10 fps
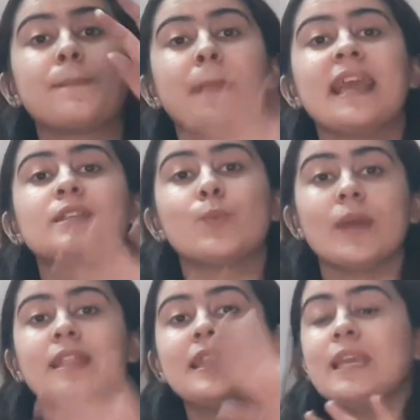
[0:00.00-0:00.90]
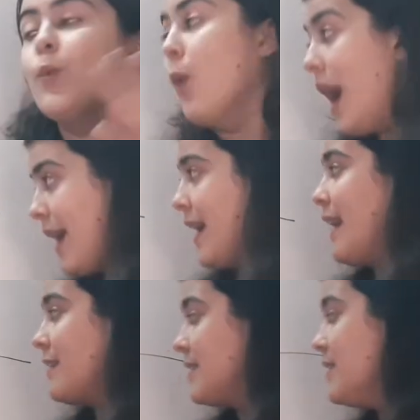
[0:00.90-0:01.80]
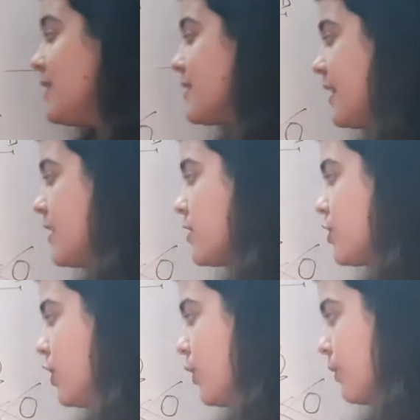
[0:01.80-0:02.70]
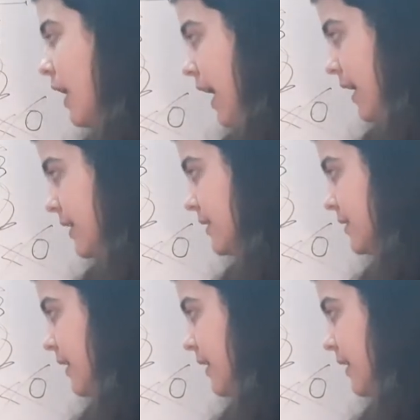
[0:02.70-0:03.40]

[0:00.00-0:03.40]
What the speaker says: makes with the y-axis is known as